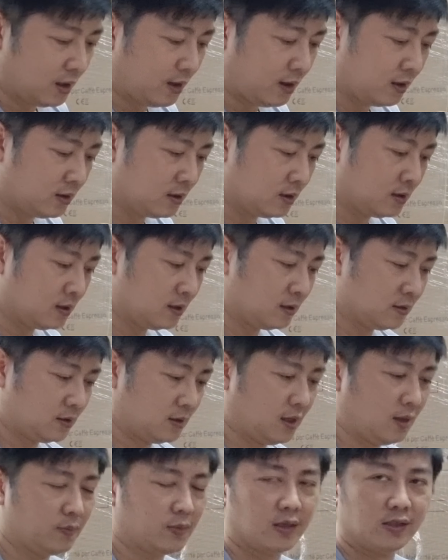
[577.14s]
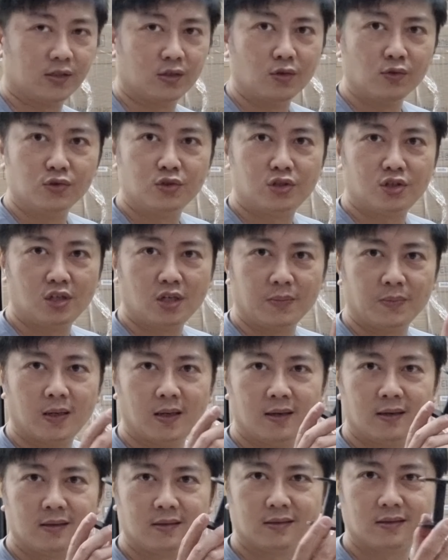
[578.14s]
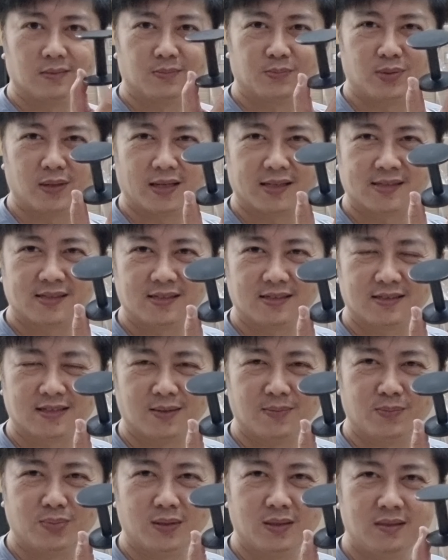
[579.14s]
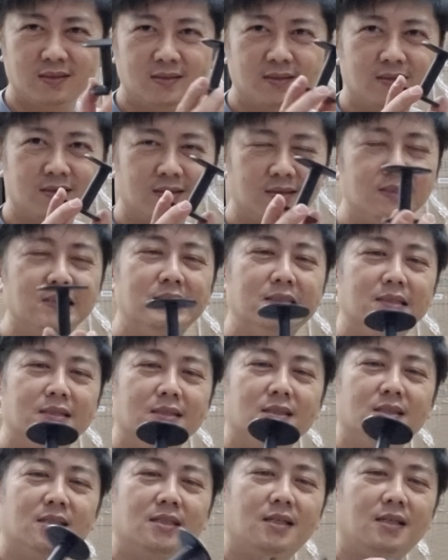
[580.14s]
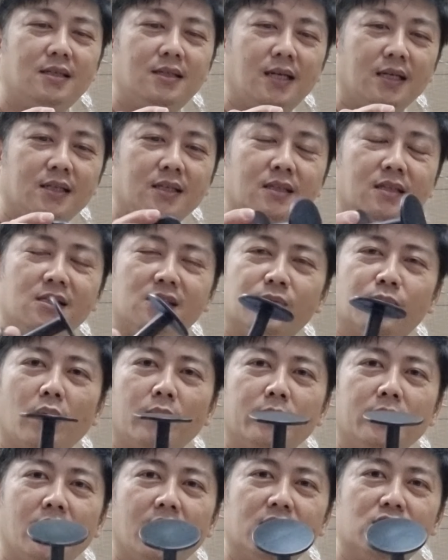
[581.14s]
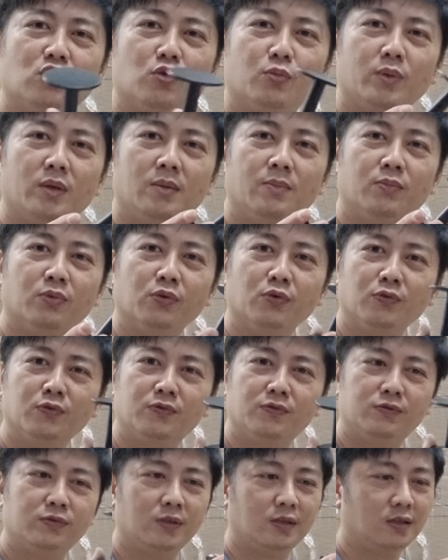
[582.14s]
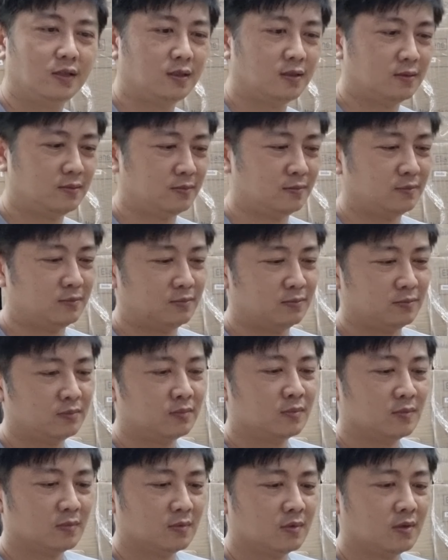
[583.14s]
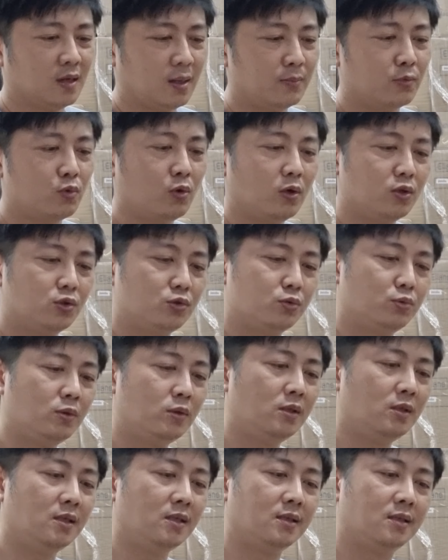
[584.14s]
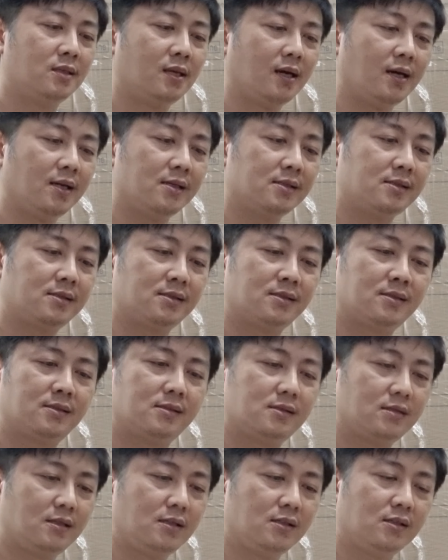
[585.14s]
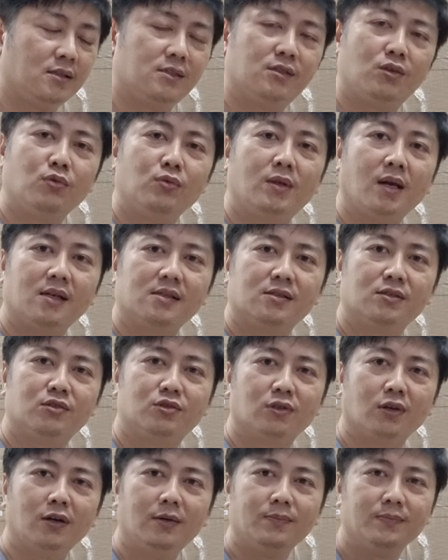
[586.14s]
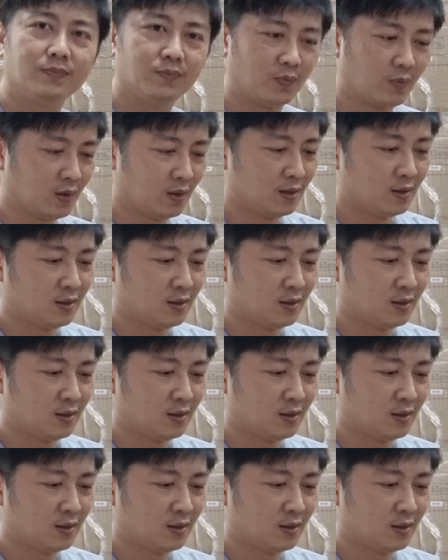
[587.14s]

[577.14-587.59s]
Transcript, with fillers: And uh, yeah, they still ship the plastic tamper. Uh, I think this probably has to be improved. Um, I'm quite sure it does, it, it still does the job.